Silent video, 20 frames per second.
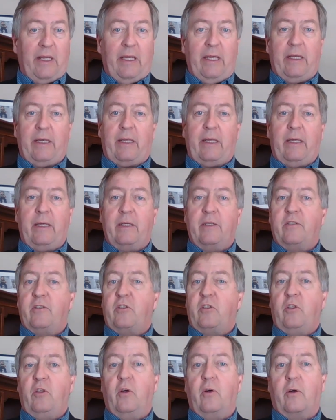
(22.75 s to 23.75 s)
it
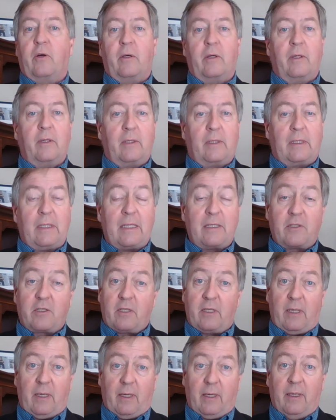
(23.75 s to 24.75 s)
is your
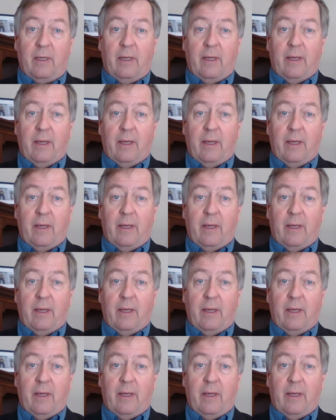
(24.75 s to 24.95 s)
testing.